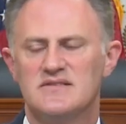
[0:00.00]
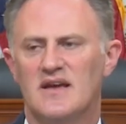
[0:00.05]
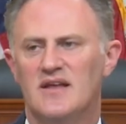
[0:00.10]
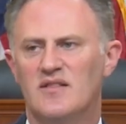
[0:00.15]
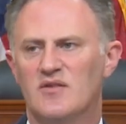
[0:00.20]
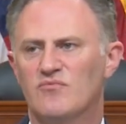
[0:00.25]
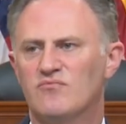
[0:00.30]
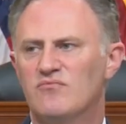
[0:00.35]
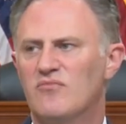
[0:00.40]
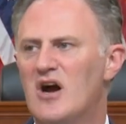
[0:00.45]
And
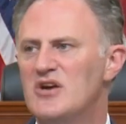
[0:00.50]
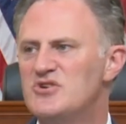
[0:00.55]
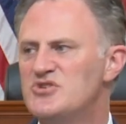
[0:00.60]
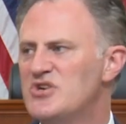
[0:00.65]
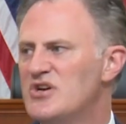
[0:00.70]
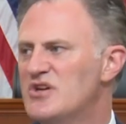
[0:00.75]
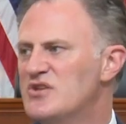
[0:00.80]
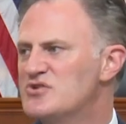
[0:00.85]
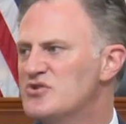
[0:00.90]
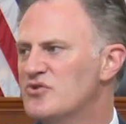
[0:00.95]
the
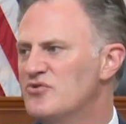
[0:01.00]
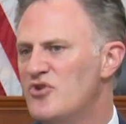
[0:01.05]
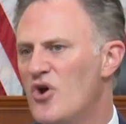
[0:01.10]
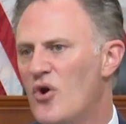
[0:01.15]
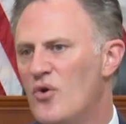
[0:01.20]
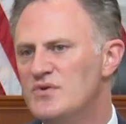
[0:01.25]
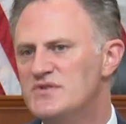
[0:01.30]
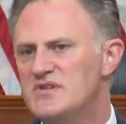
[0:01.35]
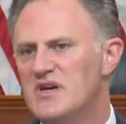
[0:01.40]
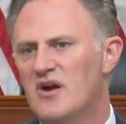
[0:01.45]
Russians are
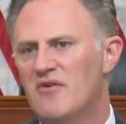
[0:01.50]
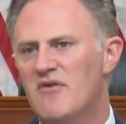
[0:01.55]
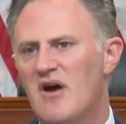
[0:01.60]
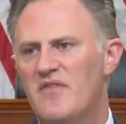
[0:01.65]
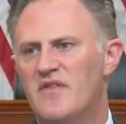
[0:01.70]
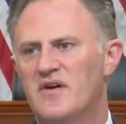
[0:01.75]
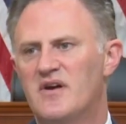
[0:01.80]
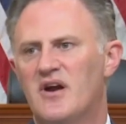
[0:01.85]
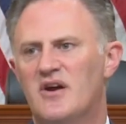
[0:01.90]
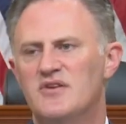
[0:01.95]
nosing
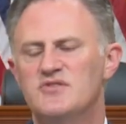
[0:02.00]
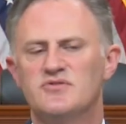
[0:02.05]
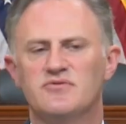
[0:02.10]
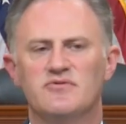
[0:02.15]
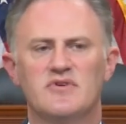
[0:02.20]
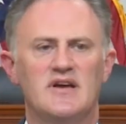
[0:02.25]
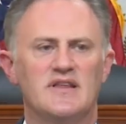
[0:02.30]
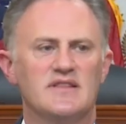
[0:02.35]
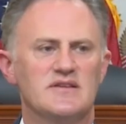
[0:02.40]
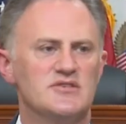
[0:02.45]
around the
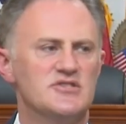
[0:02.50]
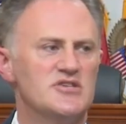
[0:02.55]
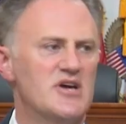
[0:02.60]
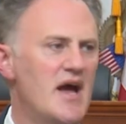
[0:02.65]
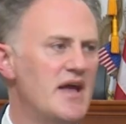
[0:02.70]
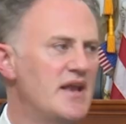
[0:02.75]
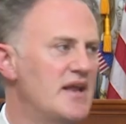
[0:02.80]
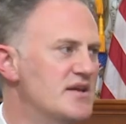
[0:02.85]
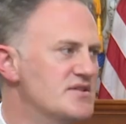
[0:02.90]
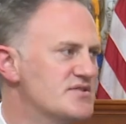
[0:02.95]
country. And the
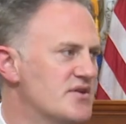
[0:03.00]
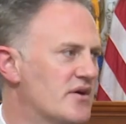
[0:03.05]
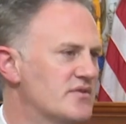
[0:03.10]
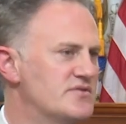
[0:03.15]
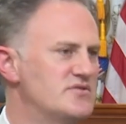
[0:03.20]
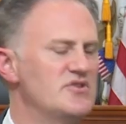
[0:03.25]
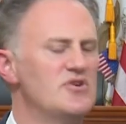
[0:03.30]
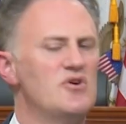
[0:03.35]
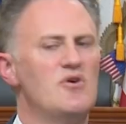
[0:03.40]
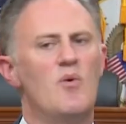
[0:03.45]
Chinese are,
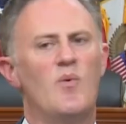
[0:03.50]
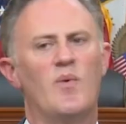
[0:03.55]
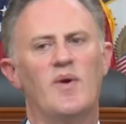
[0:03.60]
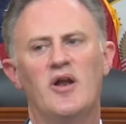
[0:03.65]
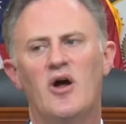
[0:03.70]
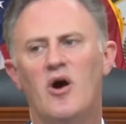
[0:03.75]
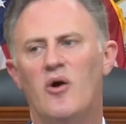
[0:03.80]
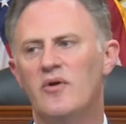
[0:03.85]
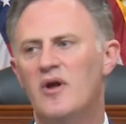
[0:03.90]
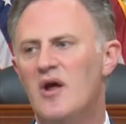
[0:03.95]
too. And we
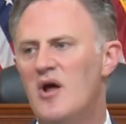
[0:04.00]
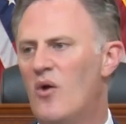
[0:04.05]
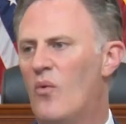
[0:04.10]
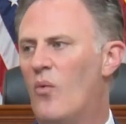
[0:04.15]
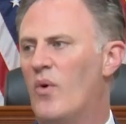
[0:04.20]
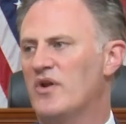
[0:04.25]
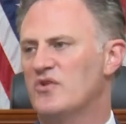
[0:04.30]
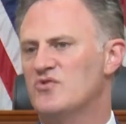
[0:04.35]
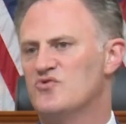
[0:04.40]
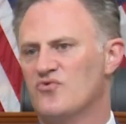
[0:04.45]
don't
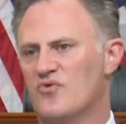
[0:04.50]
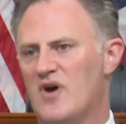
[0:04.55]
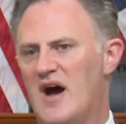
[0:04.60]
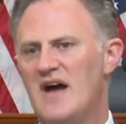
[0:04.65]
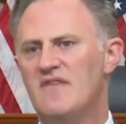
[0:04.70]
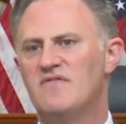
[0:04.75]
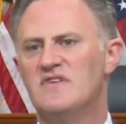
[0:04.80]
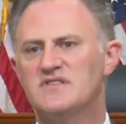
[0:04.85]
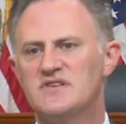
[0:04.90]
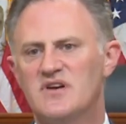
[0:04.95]
want to
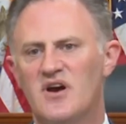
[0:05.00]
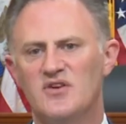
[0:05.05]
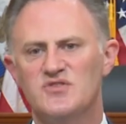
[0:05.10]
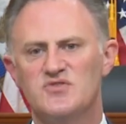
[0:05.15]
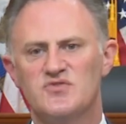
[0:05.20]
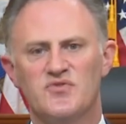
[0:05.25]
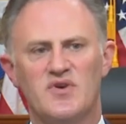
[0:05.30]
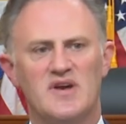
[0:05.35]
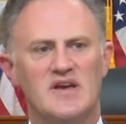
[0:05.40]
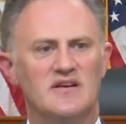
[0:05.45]
drive this
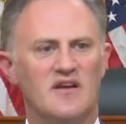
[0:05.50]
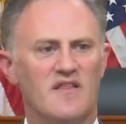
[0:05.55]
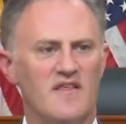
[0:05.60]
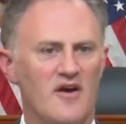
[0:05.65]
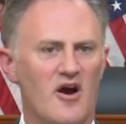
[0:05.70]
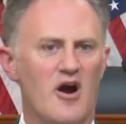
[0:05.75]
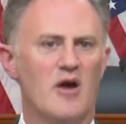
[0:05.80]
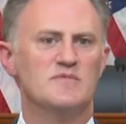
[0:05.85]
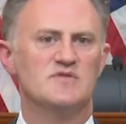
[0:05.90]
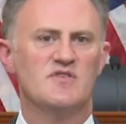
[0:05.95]
country into
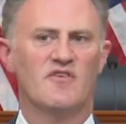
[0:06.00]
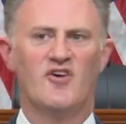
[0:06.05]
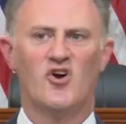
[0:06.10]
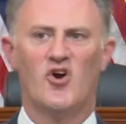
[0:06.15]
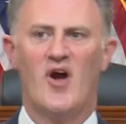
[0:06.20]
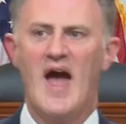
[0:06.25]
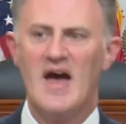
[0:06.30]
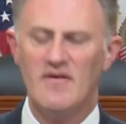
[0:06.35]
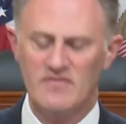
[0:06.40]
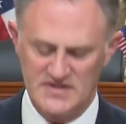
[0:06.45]
the arms of
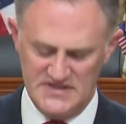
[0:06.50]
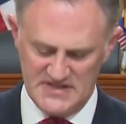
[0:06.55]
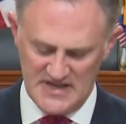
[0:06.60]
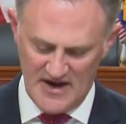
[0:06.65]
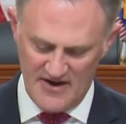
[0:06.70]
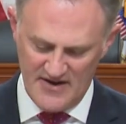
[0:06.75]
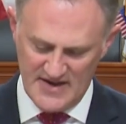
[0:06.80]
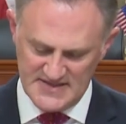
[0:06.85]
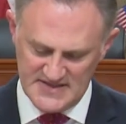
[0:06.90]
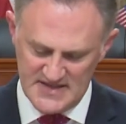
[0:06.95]
our
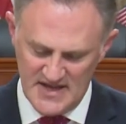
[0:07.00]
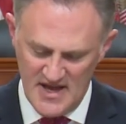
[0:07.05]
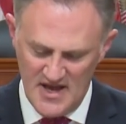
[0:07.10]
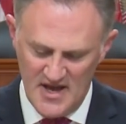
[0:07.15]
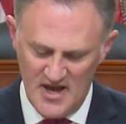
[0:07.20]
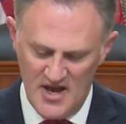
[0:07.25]
adversaries.